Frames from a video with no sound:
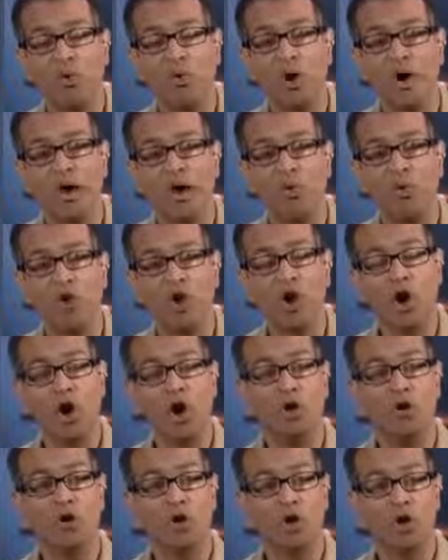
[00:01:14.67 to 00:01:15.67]
why we're
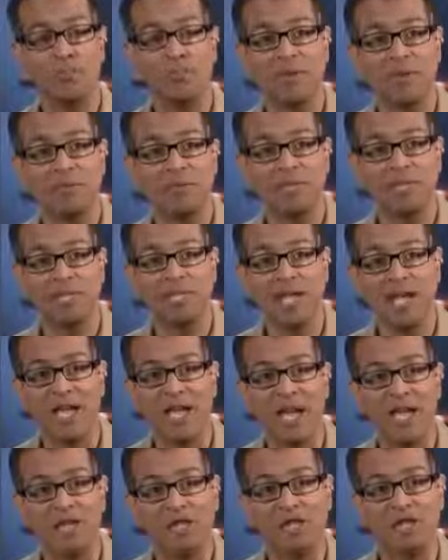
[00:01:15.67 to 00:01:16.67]
calling on people to take
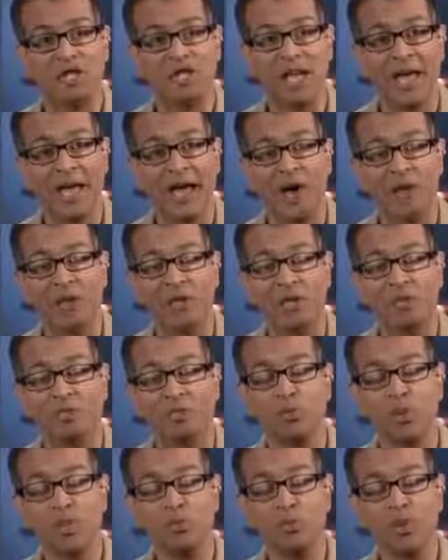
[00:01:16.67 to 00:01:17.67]
action now, because
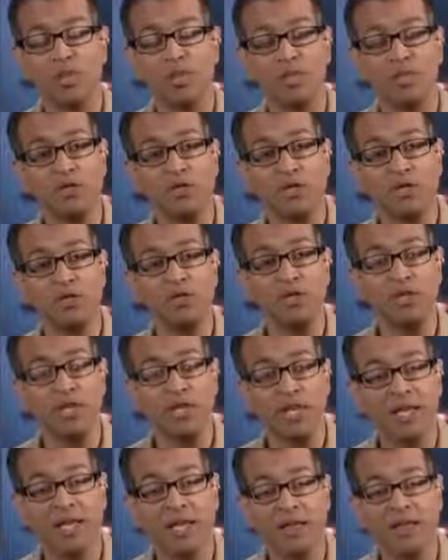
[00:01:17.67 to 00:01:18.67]
we really do
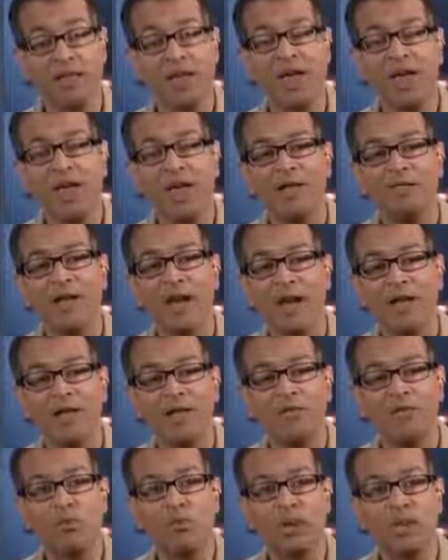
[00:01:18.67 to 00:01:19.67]
believe that
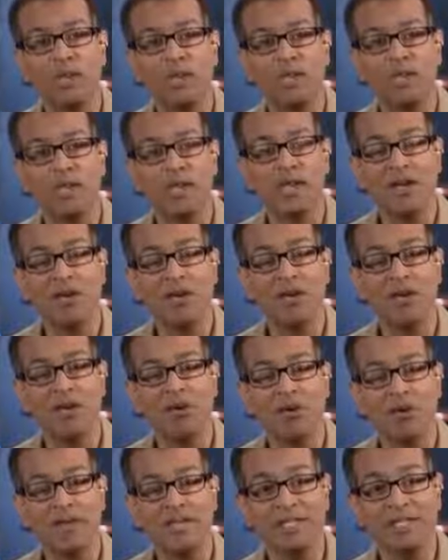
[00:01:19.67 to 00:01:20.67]
if we take
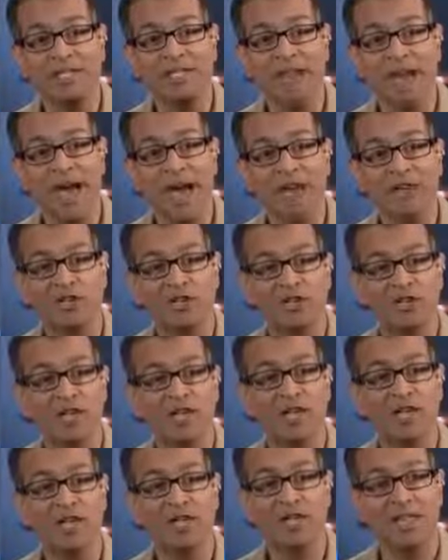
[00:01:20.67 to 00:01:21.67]
aggressive
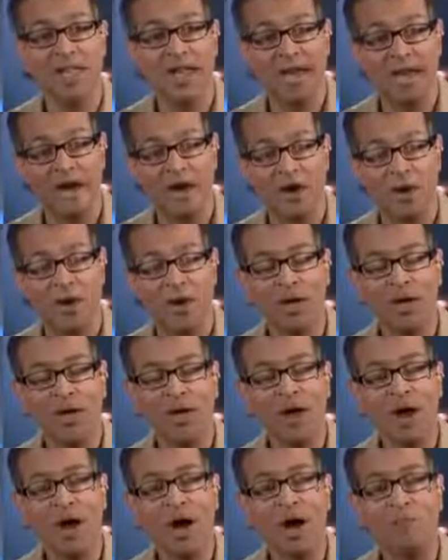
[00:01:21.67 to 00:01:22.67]
action now,
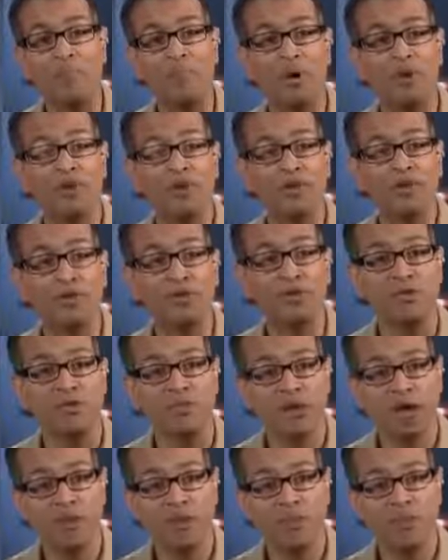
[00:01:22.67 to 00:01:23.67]
both to
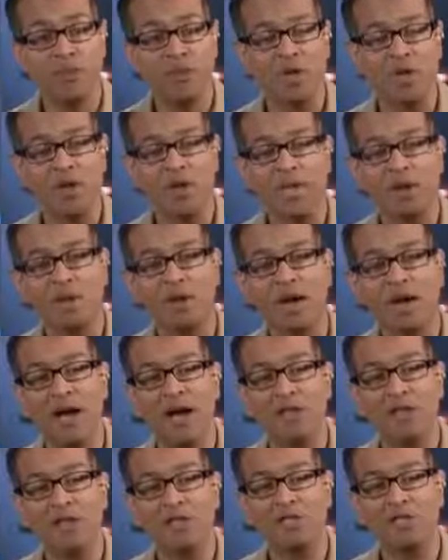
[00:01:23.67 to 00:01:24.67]
develop new
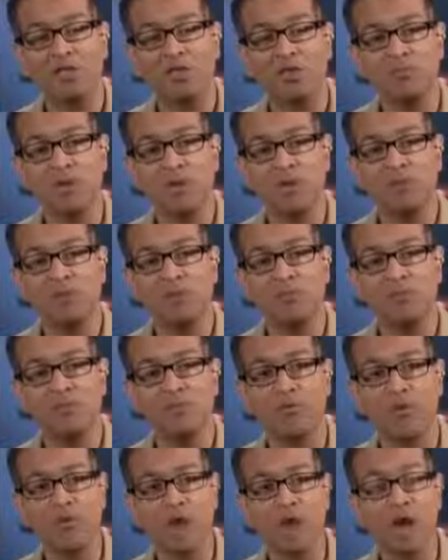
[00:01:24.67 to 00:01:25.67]
antibiotics, as you mentioned
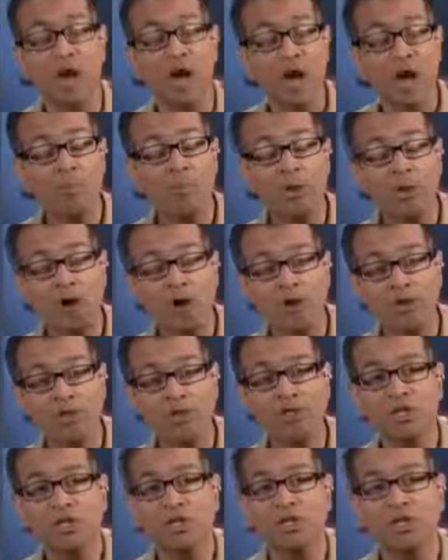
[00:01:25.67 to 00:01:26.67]
before, but
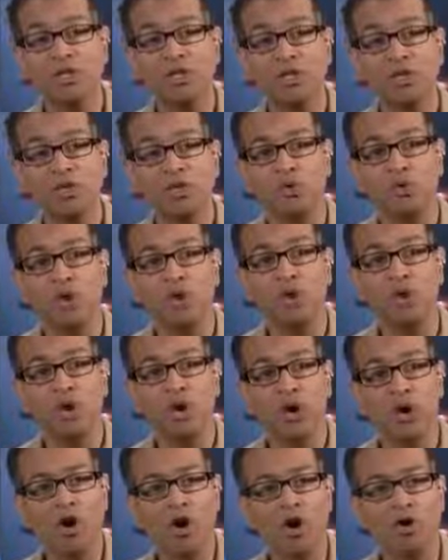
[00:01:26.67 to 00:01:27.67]
also to
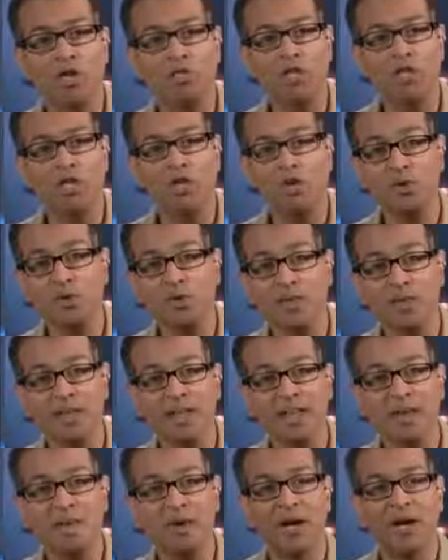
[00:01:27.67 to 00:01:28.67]
work hard to use the
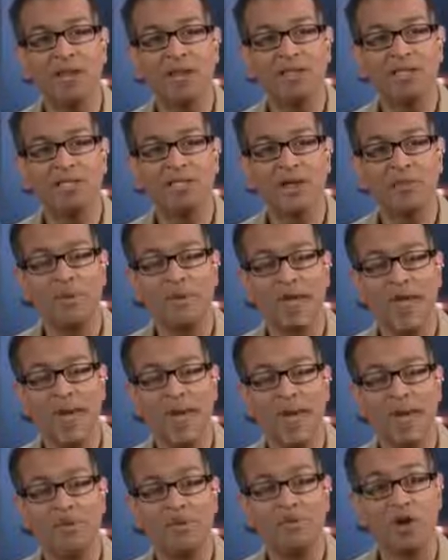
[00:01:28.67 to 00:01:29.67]
antibiotics that we
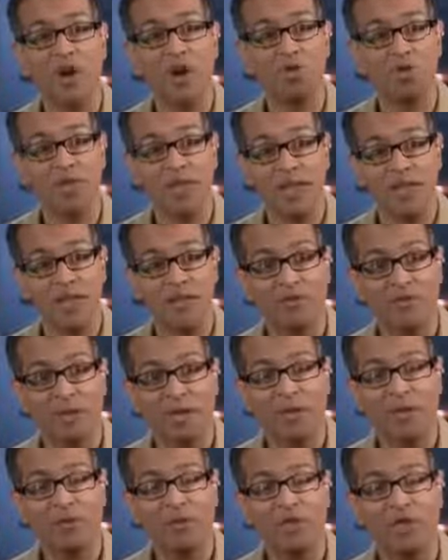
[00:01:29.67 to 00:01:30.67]
have already
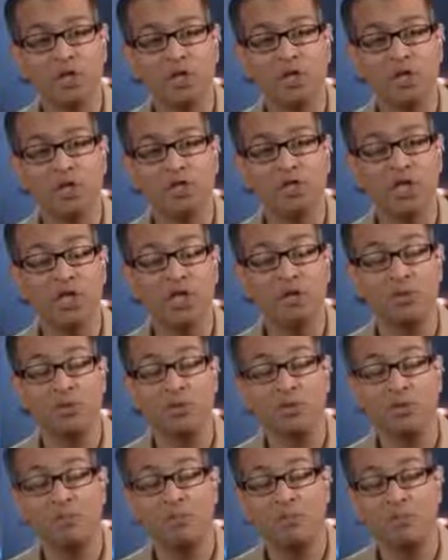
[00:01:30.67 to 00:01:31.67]
available to us, to use
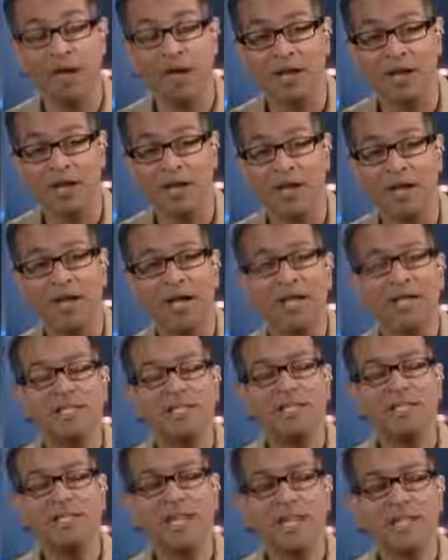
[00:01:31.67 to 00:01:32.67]
them better,
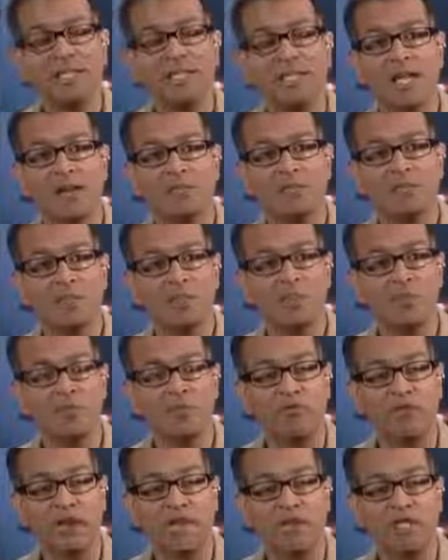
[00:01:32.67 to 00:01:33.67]
to take steps to
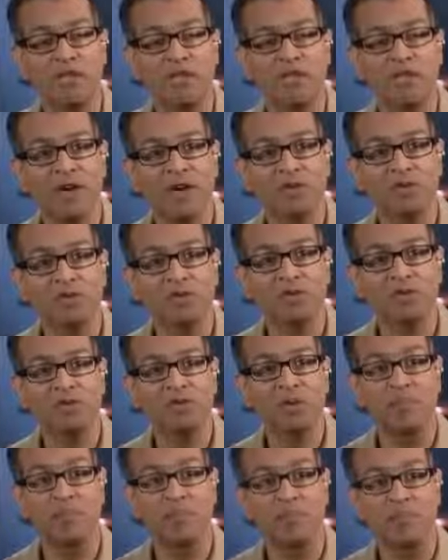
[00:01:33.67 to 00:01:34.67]
prevent infections from